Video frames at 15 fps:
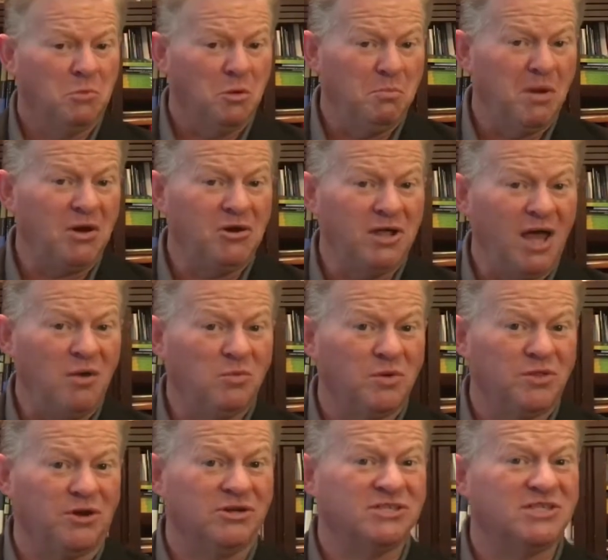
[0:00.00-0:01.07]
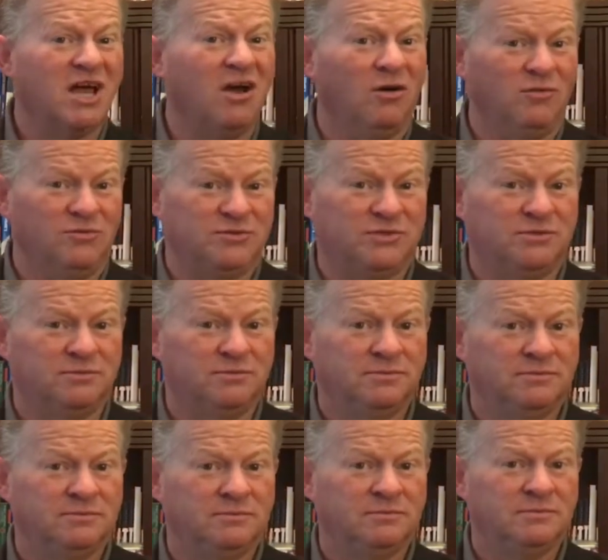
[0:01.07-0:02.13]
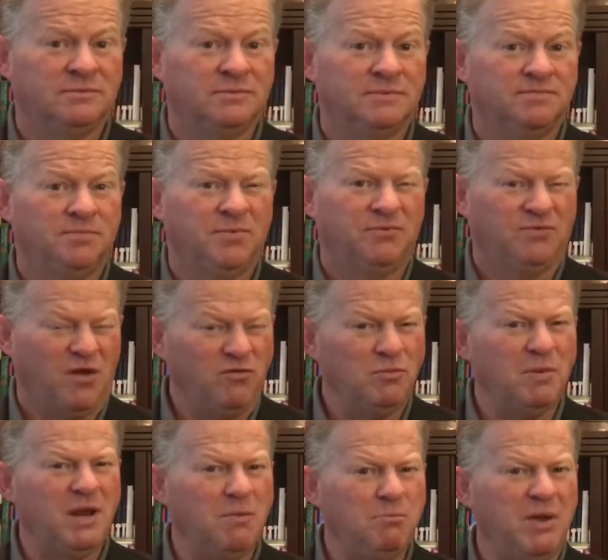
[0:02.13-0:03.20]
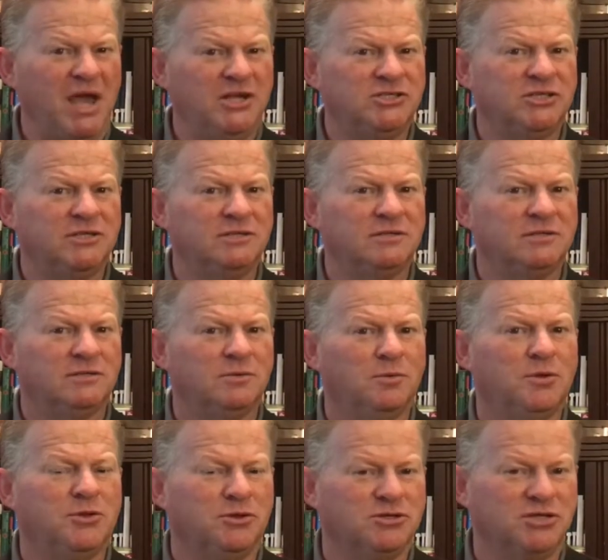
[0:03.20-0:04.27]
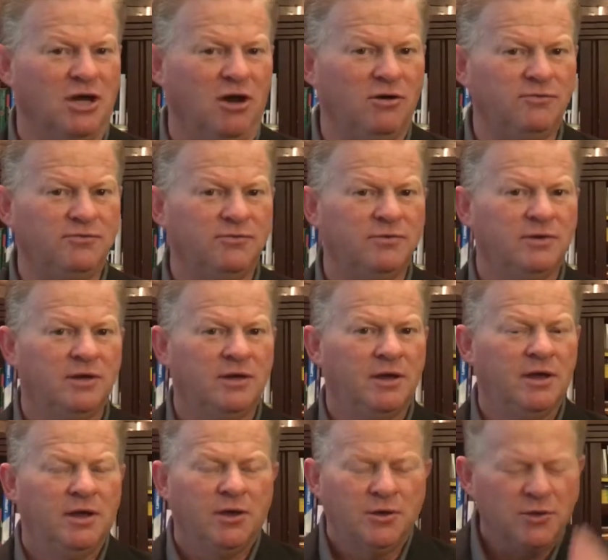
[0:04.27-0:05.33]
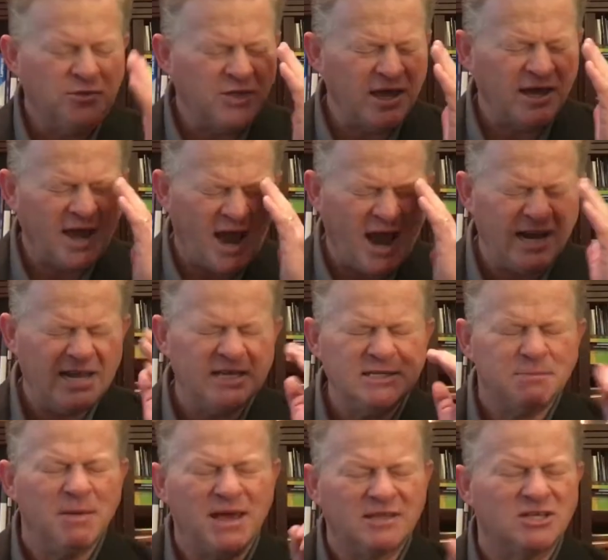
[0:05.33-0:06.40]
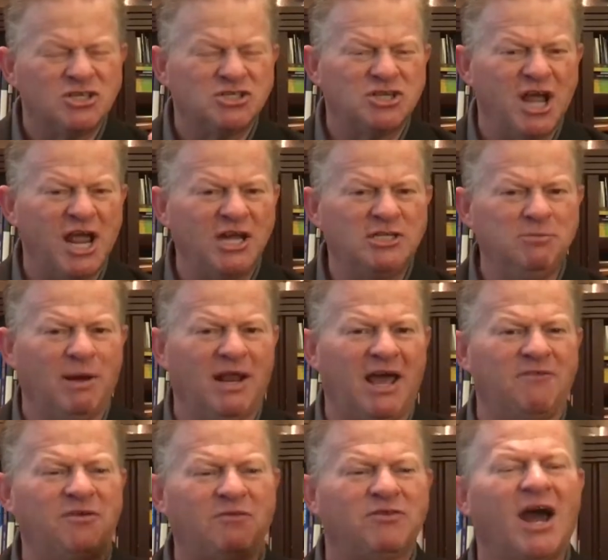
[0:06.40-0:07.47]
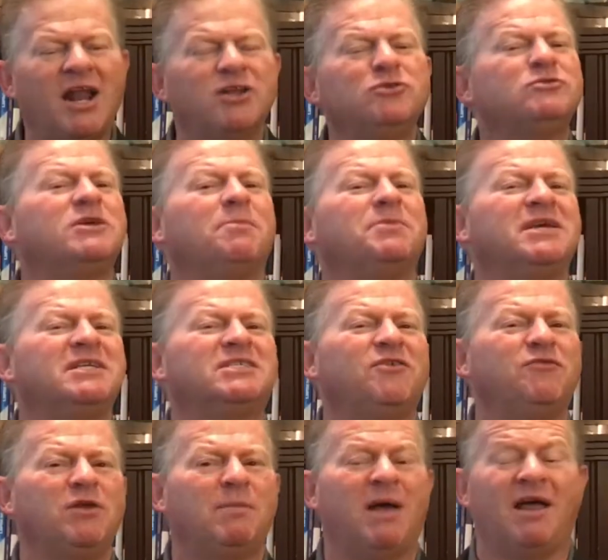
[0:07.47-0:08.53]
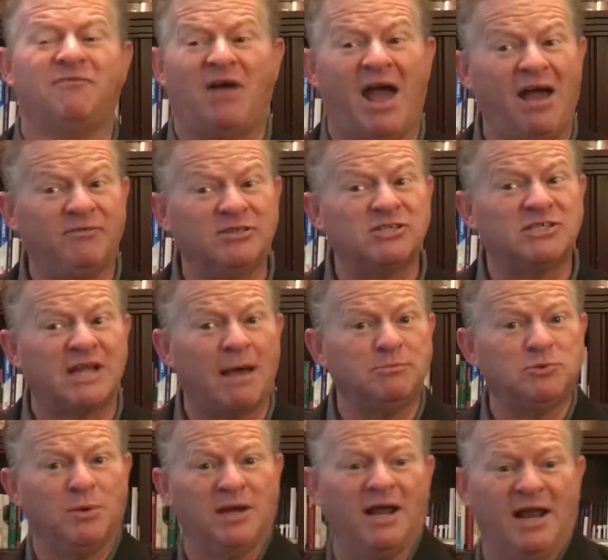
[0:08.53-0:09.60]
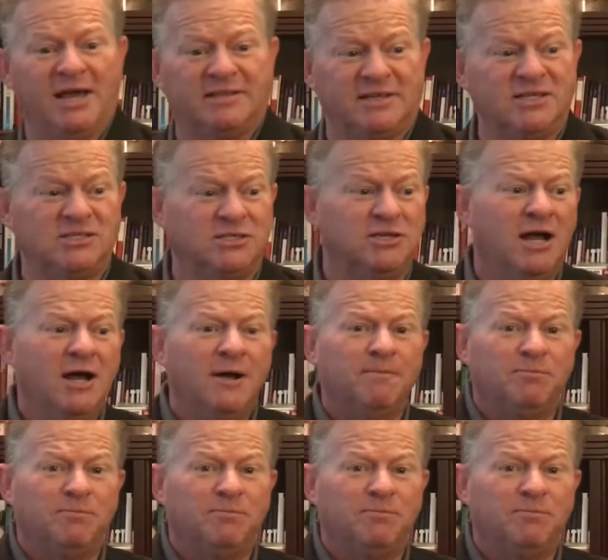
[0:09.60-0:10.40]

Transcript: or better yet, with ourselves. You ever been impatient with yourself? You think, I need to make this change in my life. I've got to do something different in my life. I have to stop doing it like this and